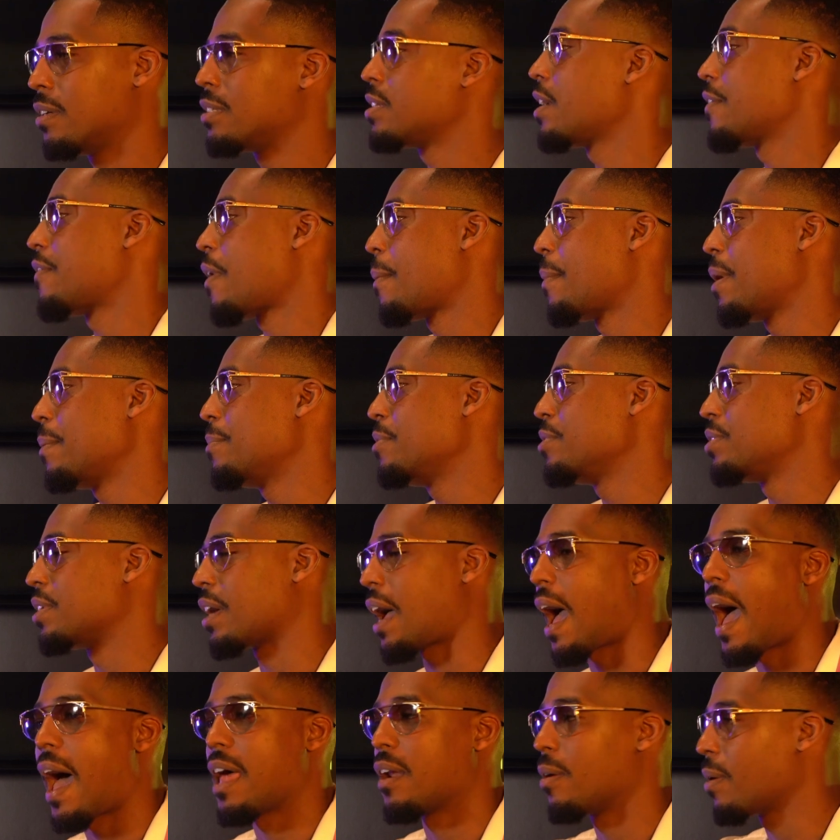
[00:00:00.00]
Say if I made
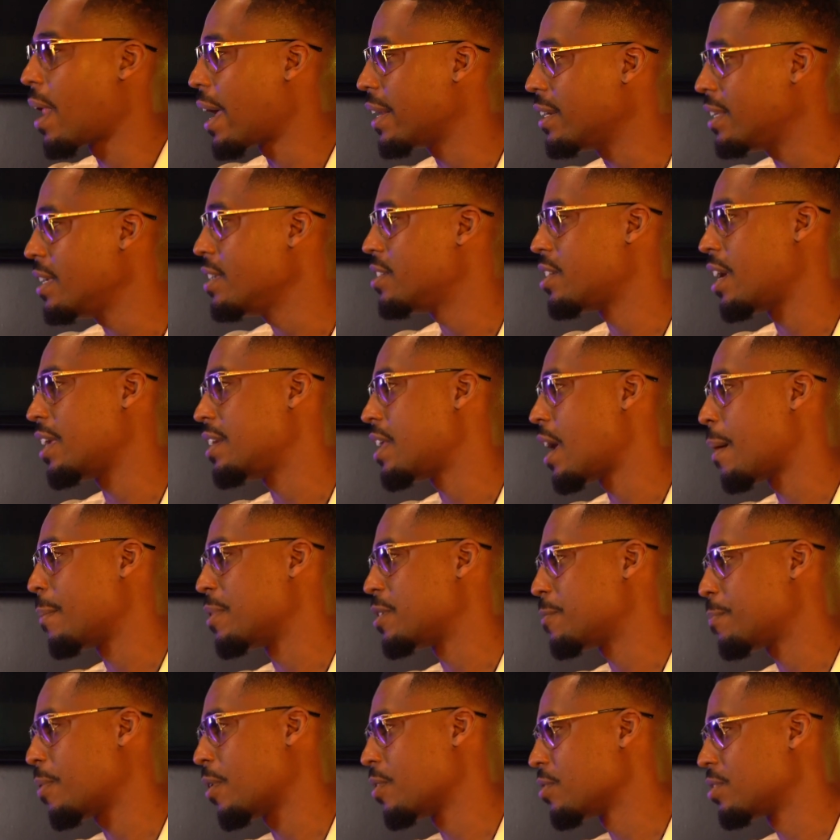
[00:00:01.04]
music, I don't like DJ
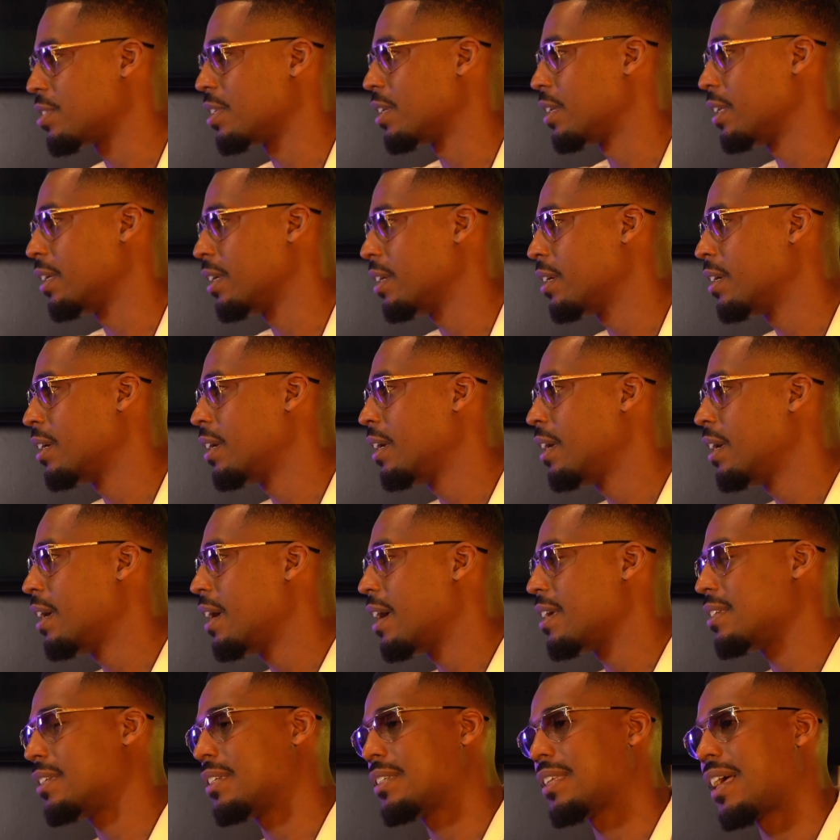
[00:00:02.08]
Damage personally. Mm-hmm.
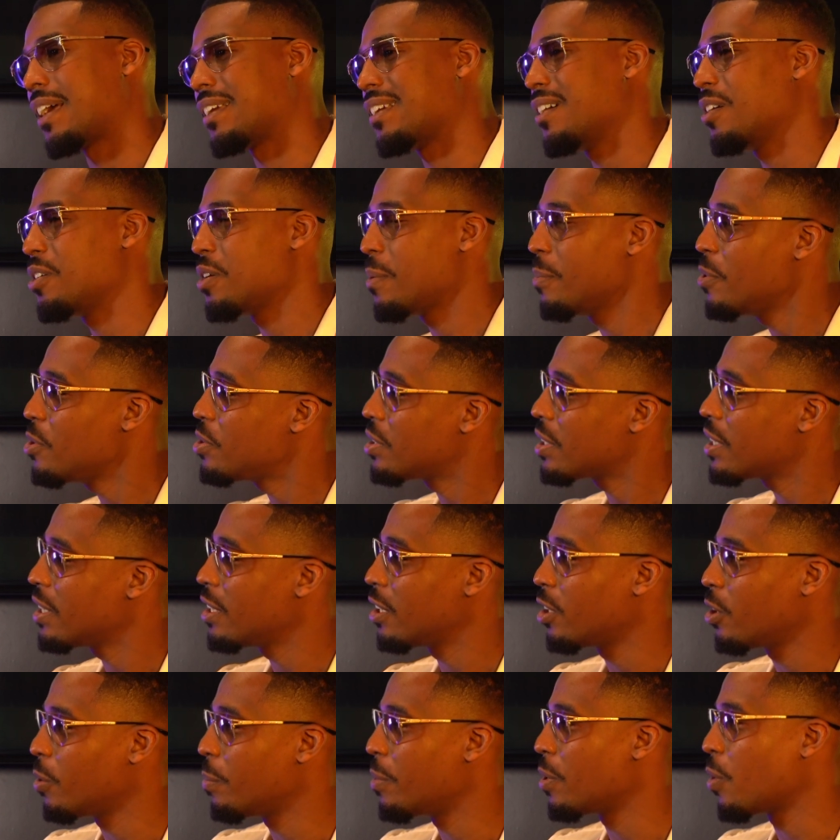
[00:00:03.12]
It's just like, yo, your music
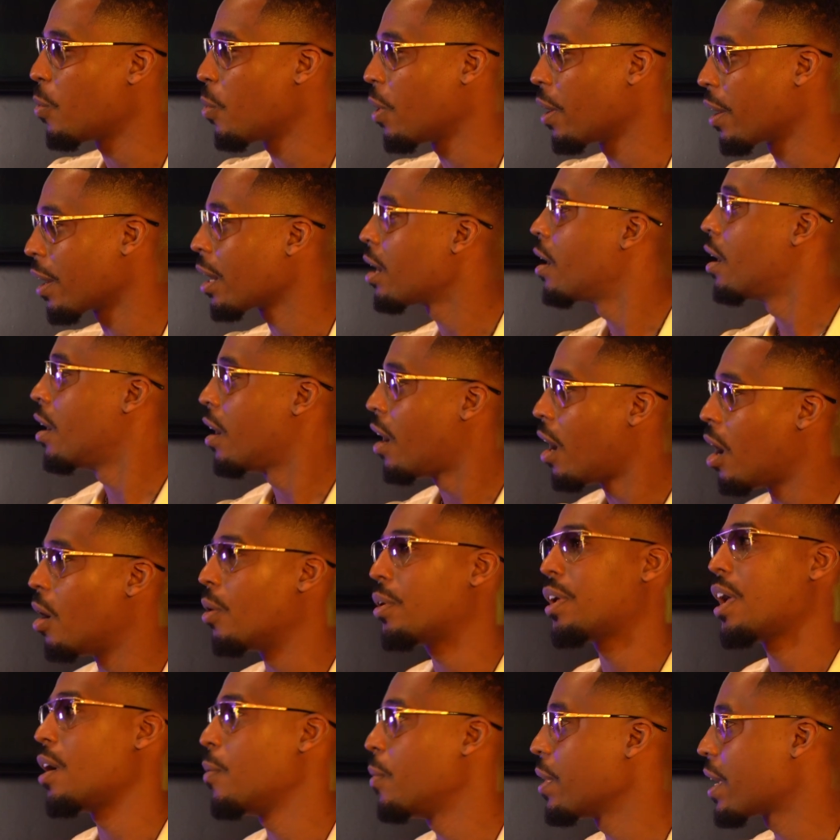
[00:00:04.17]
need a little bit of work
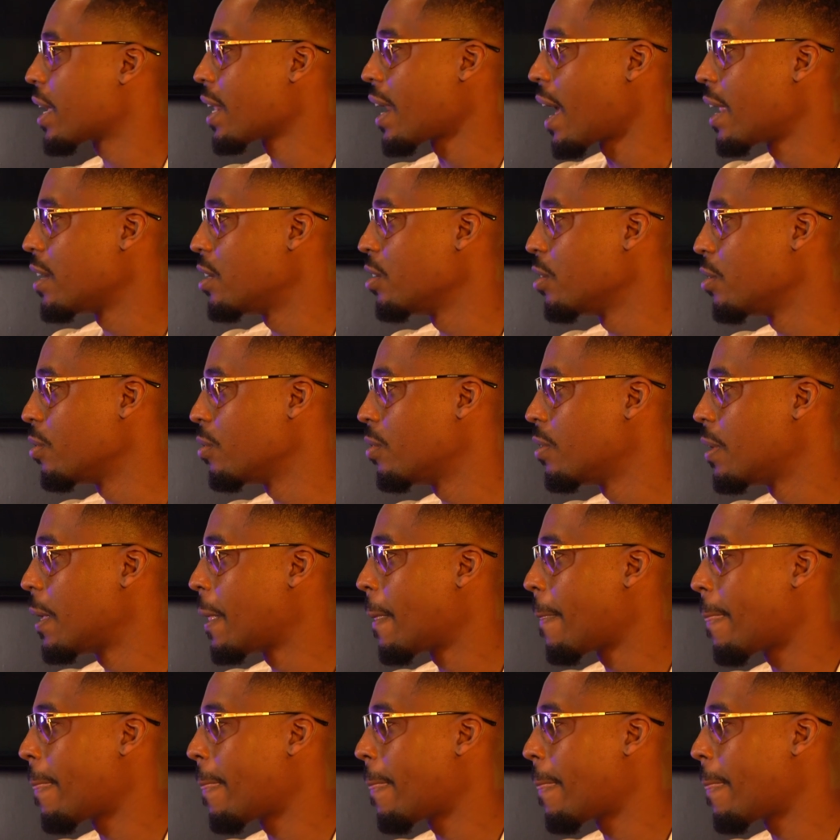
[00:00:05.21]
Okay, what can I do?